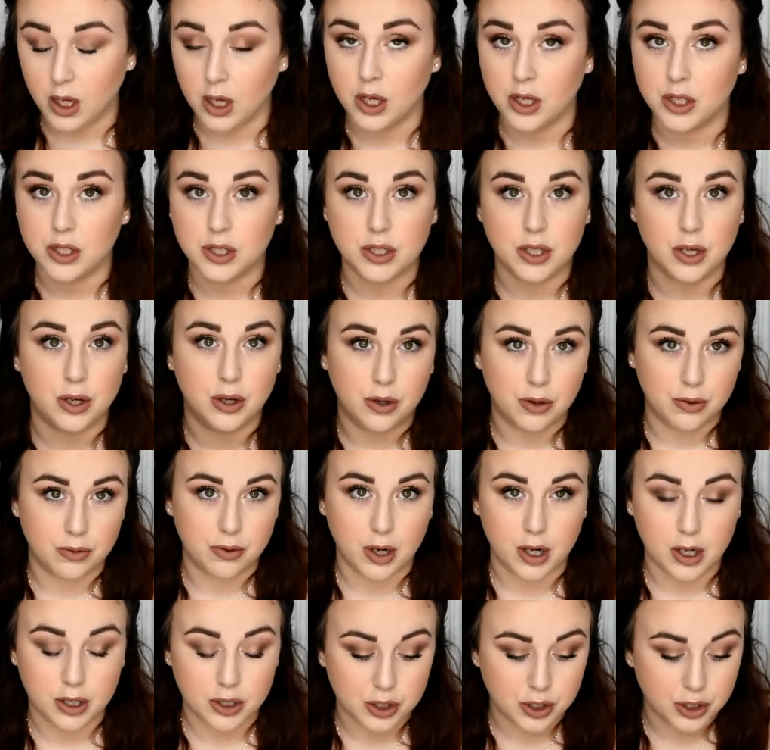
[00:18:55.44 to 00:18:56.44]
So
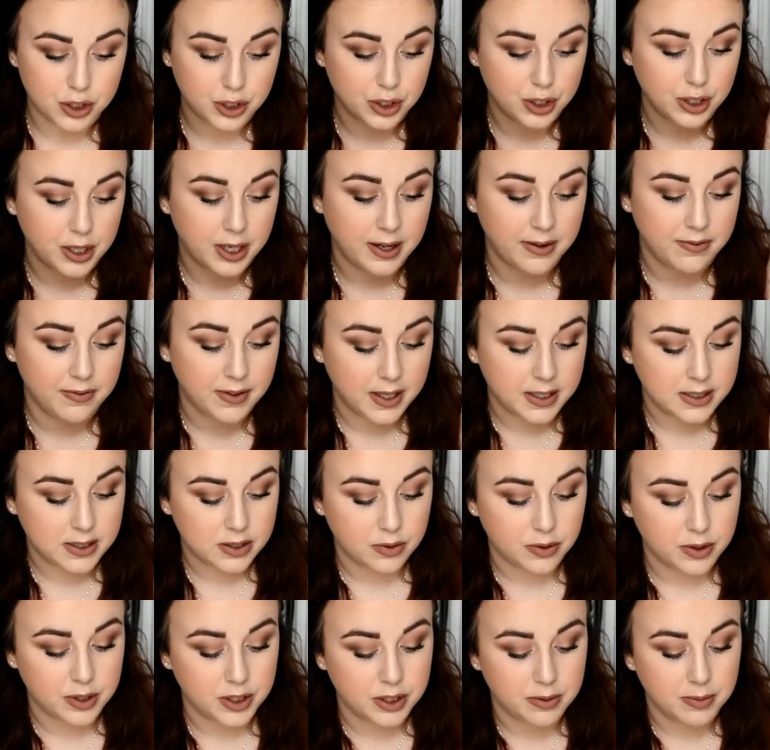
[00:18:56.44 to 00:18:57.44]
not sure if that's
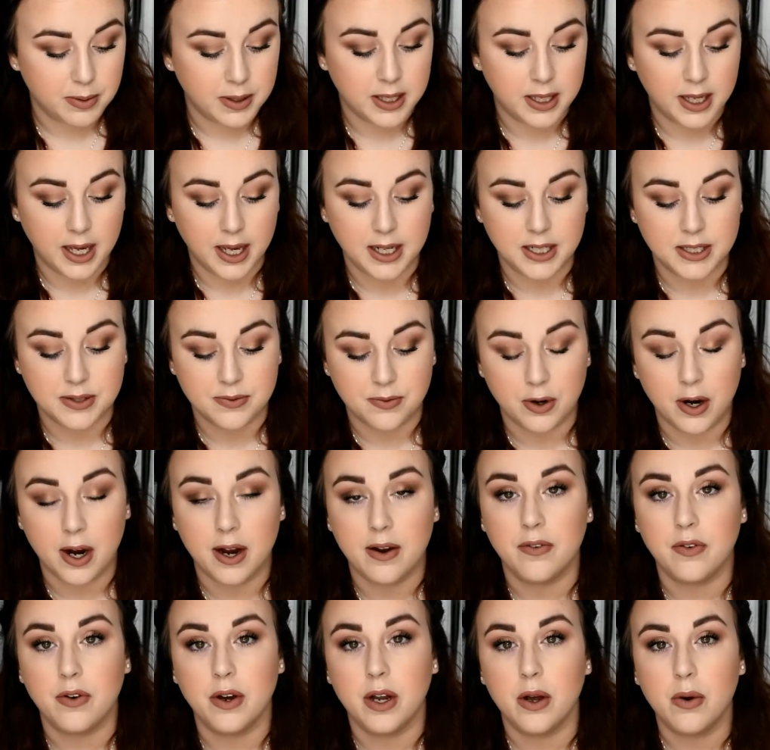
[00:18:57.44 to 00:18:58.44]
going to be the case for
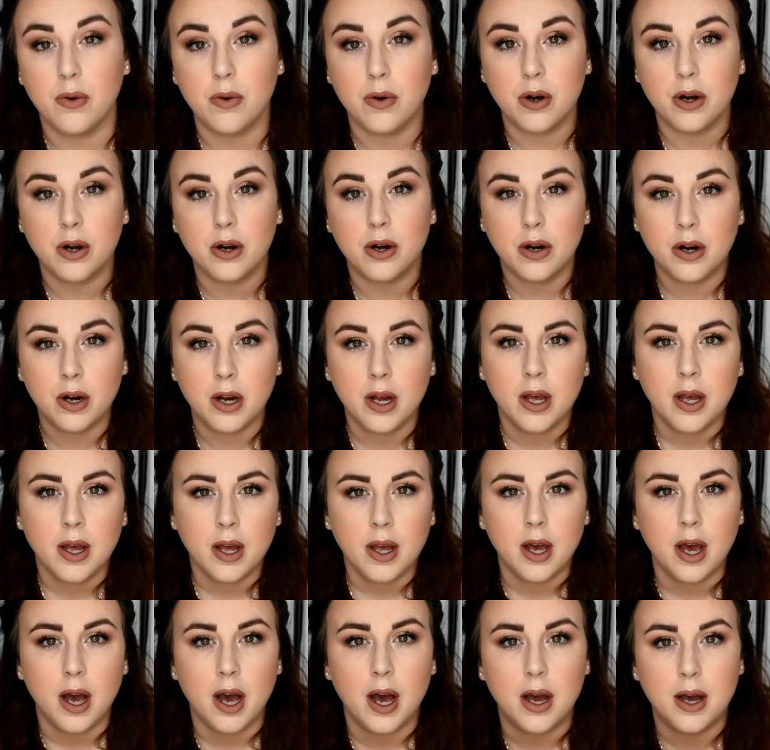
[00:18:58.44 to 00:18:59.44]
every order
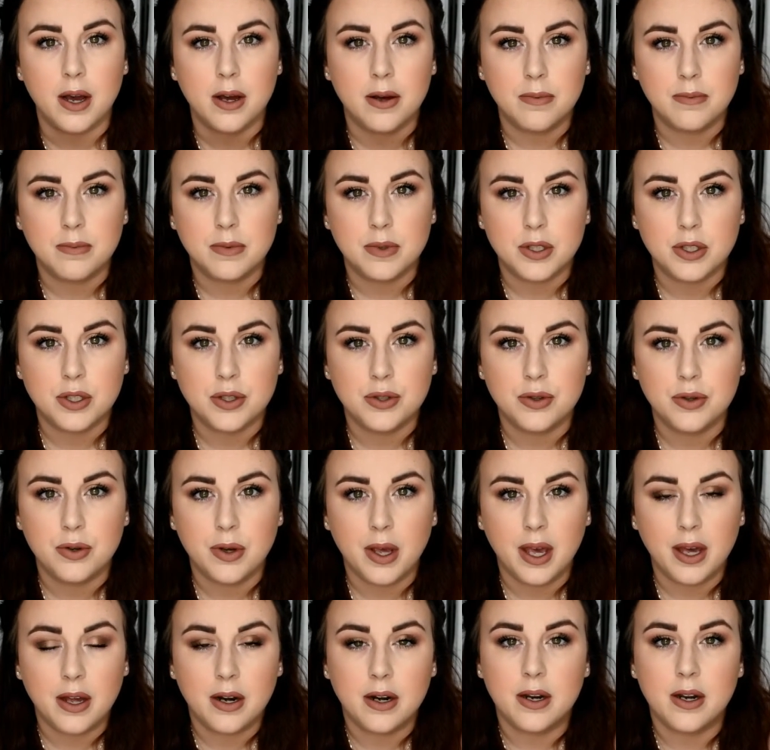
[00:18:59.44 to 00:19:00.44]
to
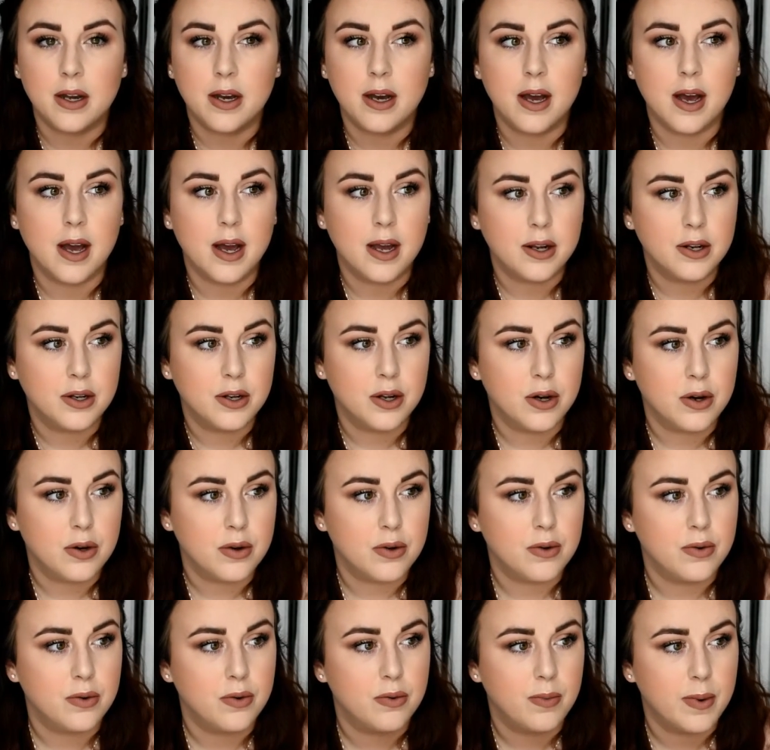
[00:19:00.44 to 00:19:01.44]
Canada. I
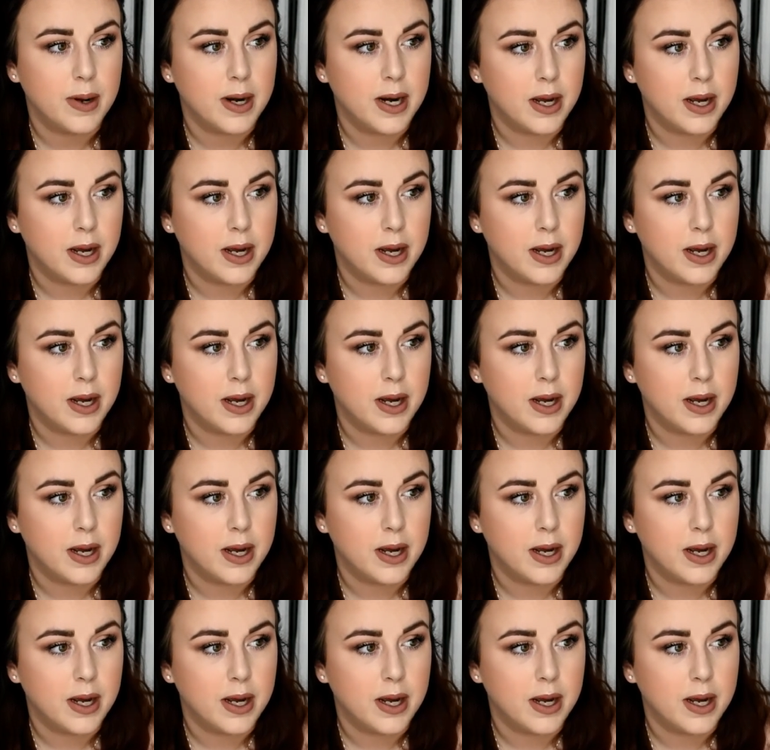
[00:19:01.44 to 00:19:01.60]
know when